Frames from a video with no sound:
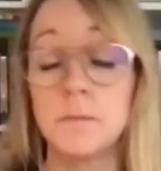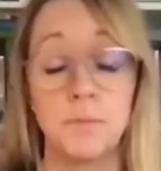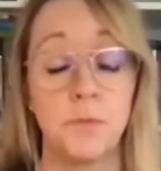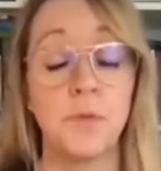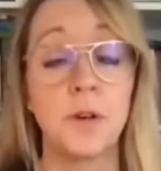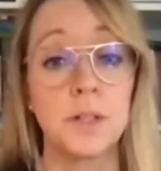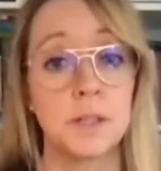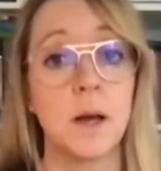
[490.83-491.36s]

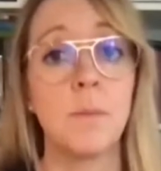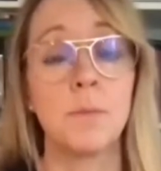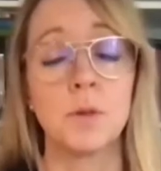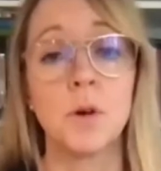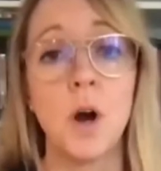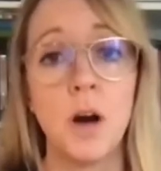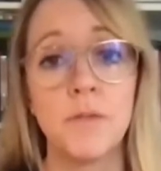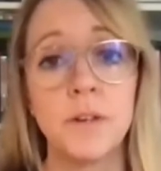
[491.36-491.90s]
for example,
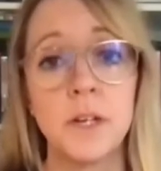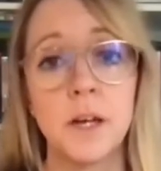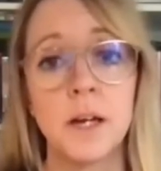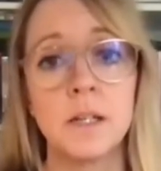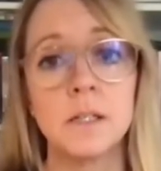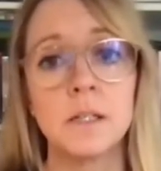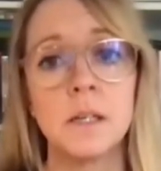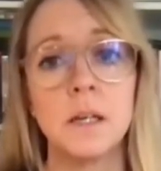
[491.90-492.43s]

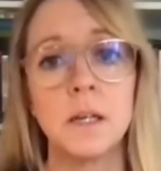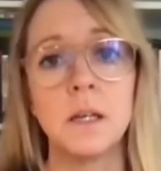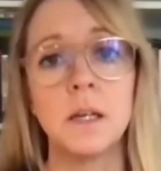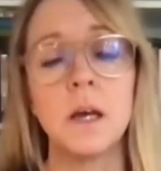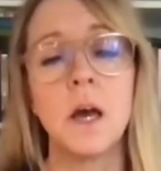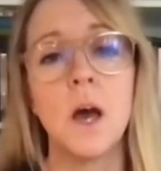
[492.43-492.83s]
COVID-19,